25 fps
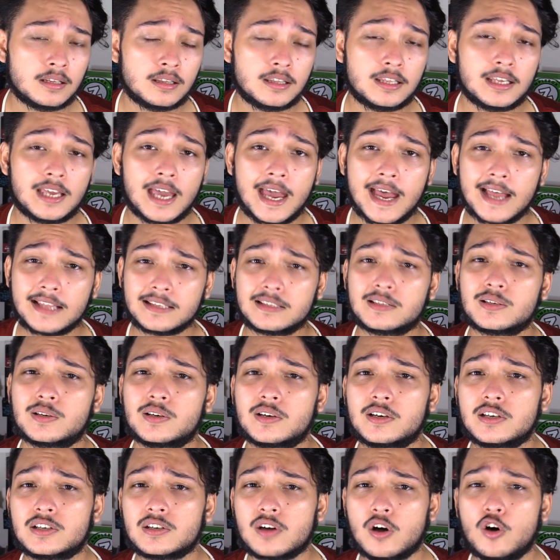the answer
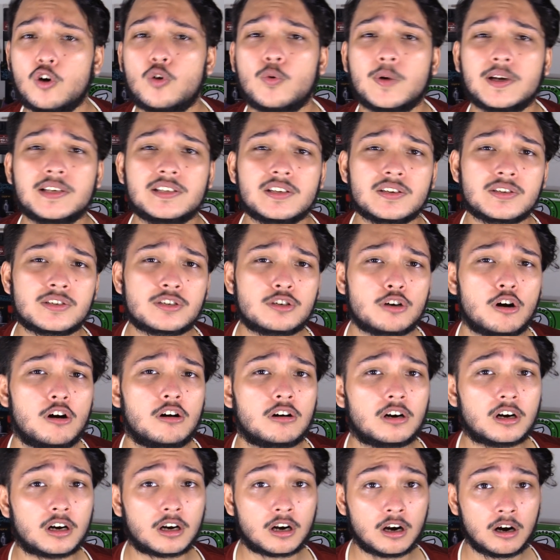is always a
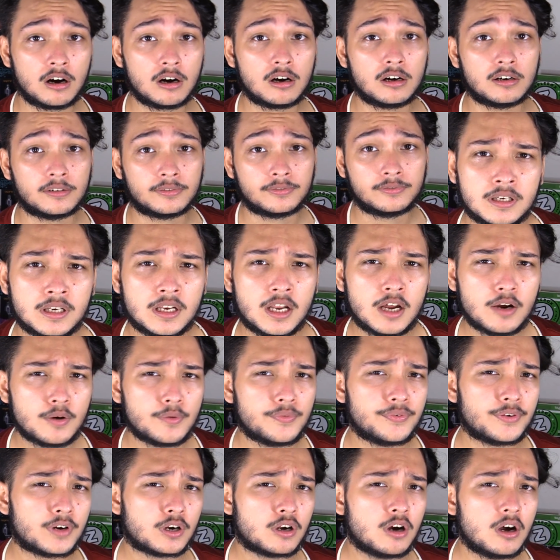stronger cough. Now,
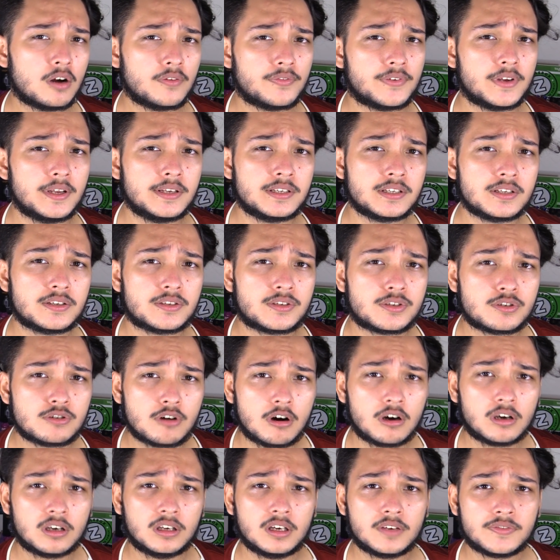if your cough isn't
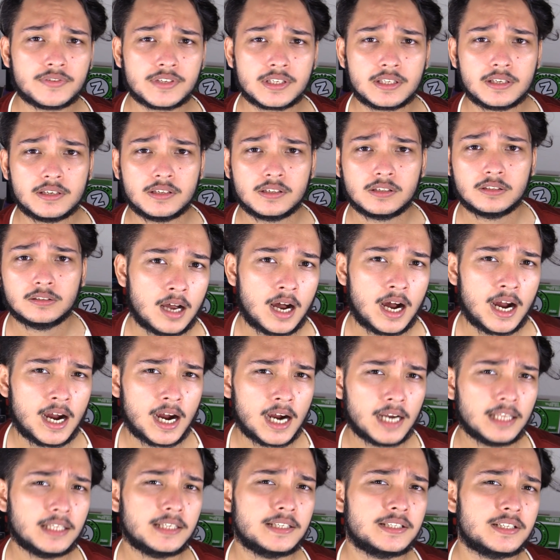strong enough still, I
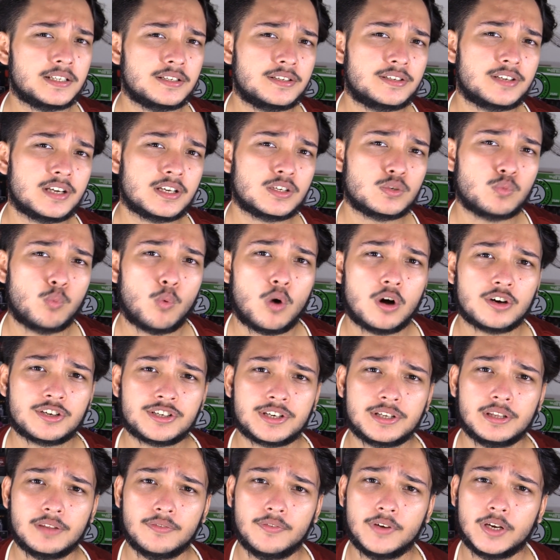highly suggest
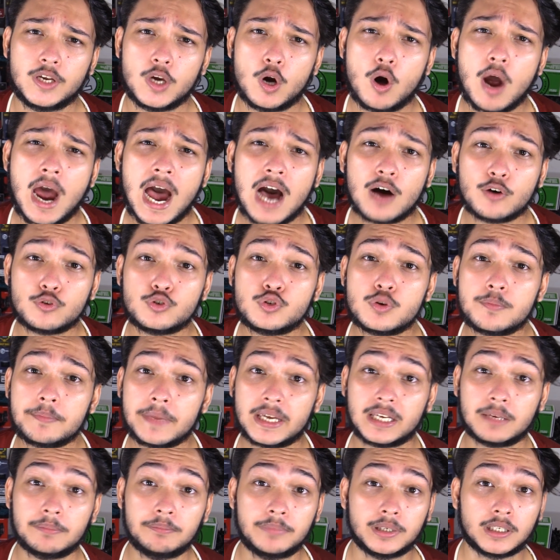watching the video how to
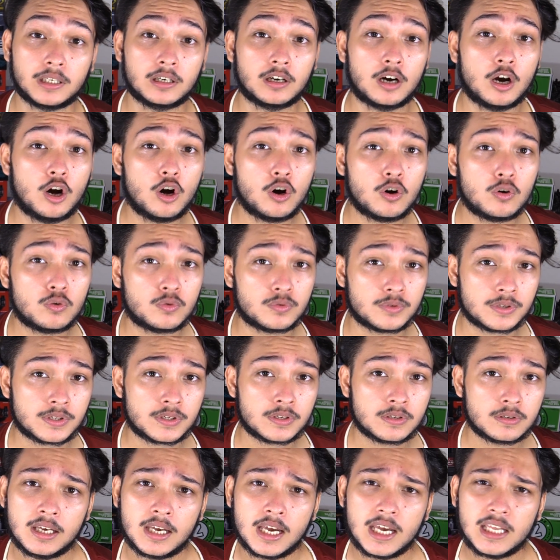make bigger
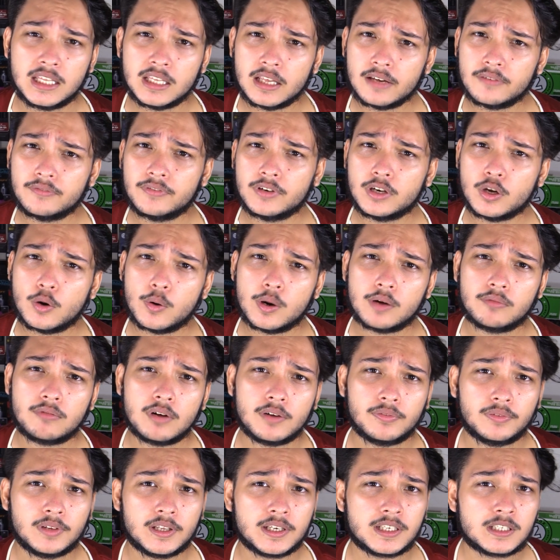O's. In that video, I
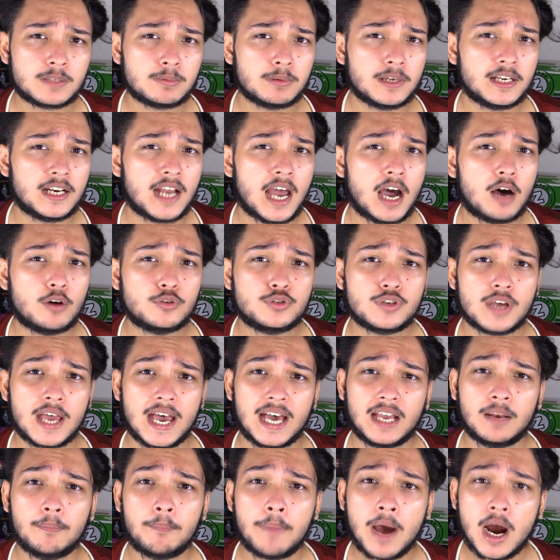roughly explain how to
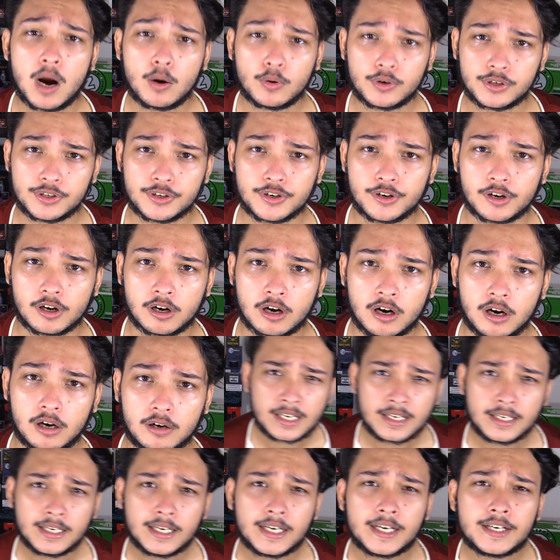add power to your
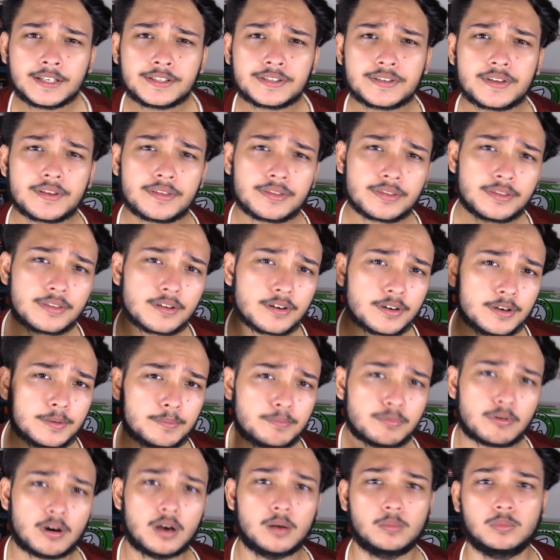cough. Here's the third
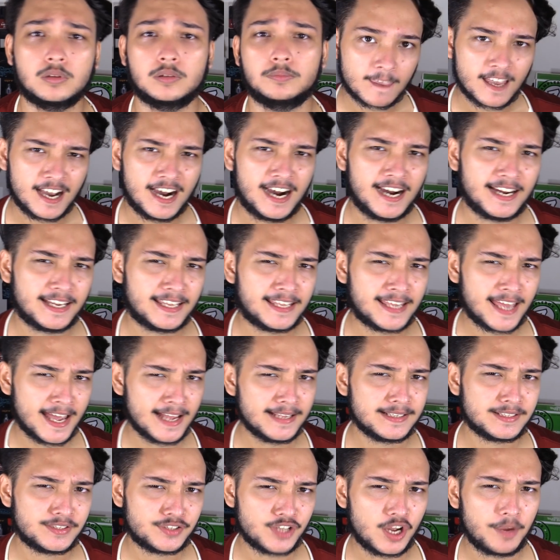problem. I
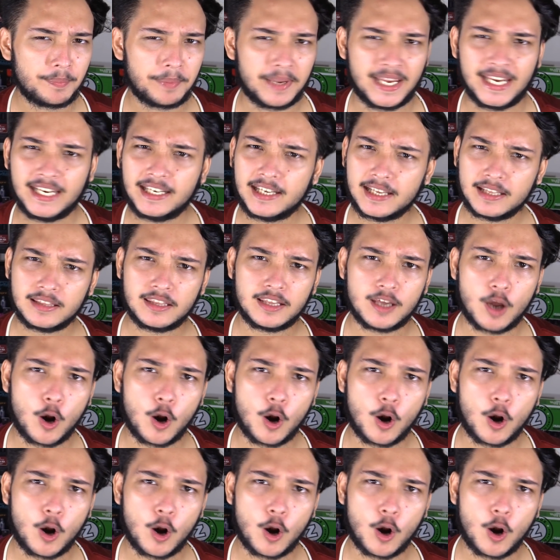can't stop eating the